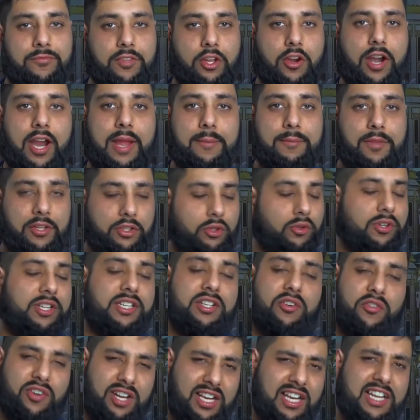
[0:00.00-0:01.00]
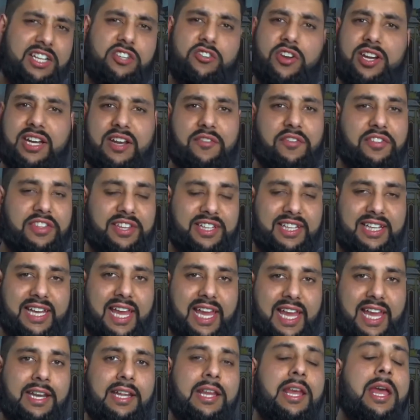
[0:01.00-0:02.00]
All right, I don't need to reiterate everything
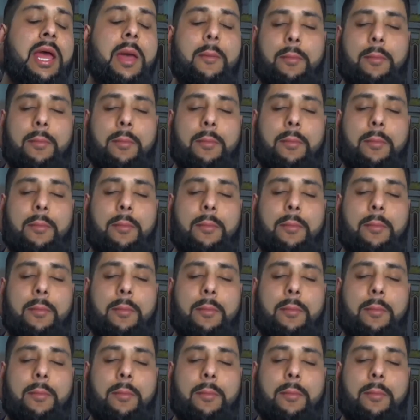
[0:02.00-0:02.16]
again,